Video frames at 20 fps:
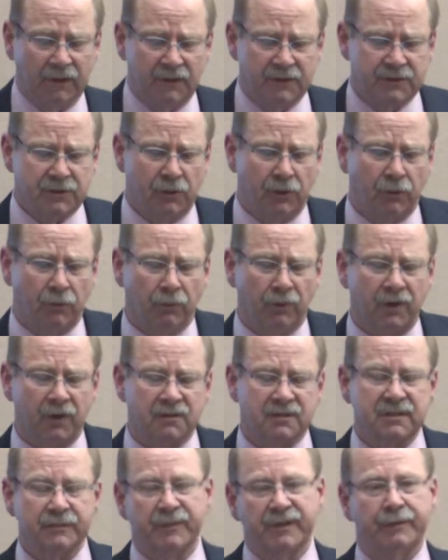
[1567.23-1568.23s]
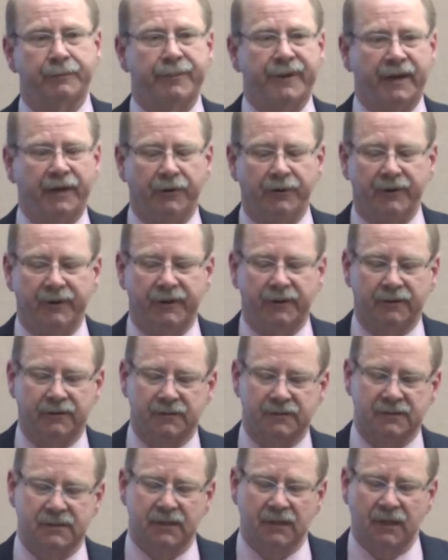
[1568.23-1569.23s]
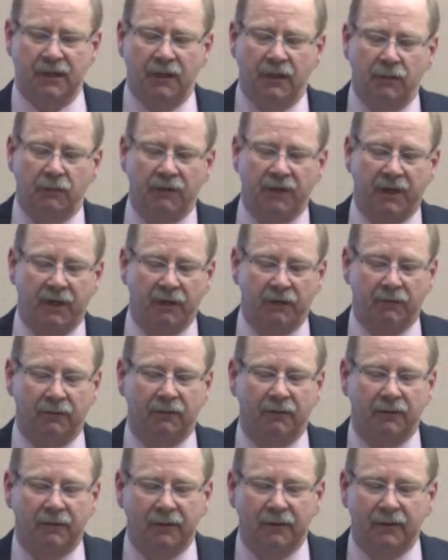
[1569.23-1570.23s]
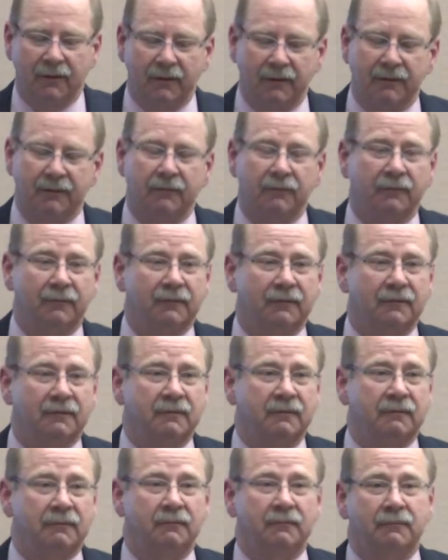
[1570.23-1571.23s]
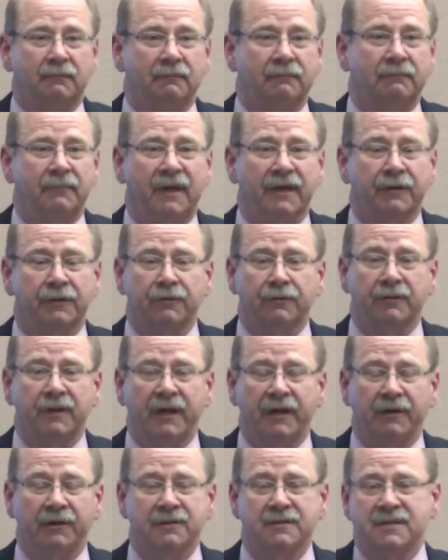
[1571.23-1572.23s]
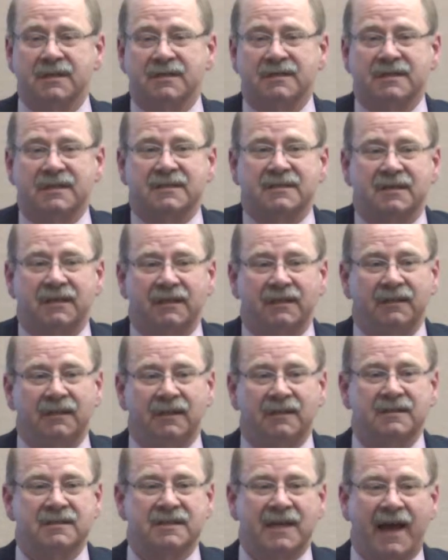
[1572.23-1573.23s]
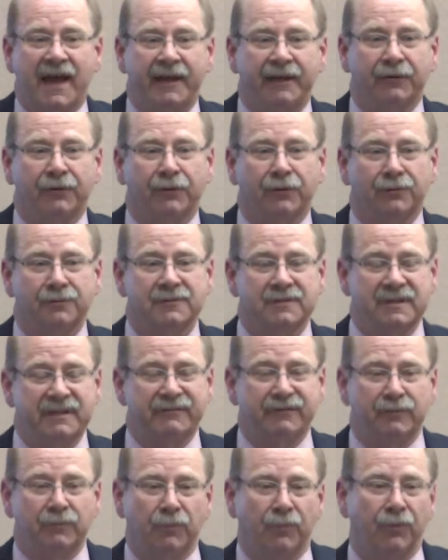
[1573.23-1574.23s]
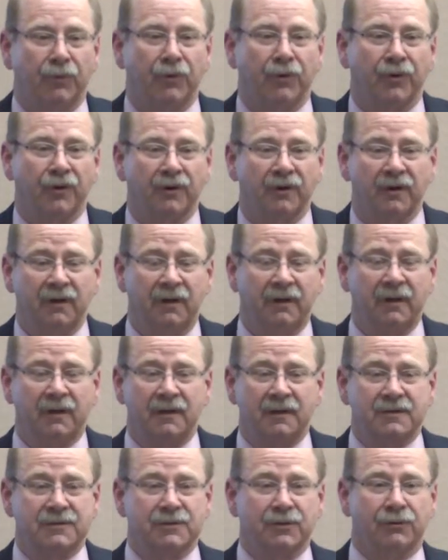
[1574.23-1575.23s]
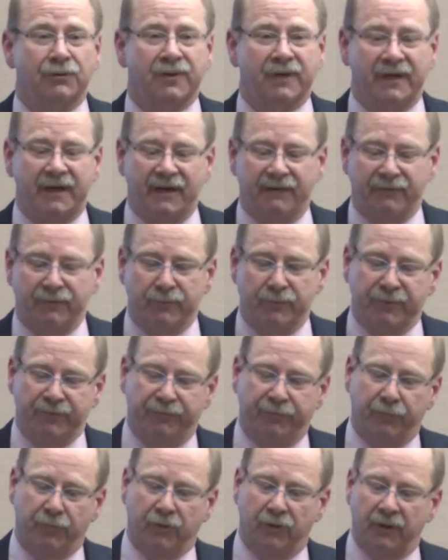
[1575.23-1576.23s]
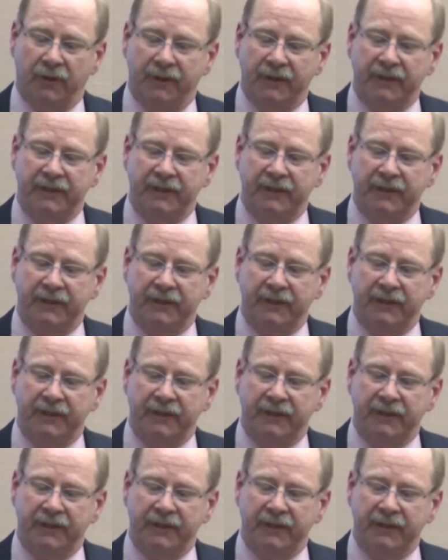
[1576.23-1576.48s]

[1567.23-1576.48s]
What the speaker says: So what are some of the barriers? Well, medical care is existing in silos even more so than ever before.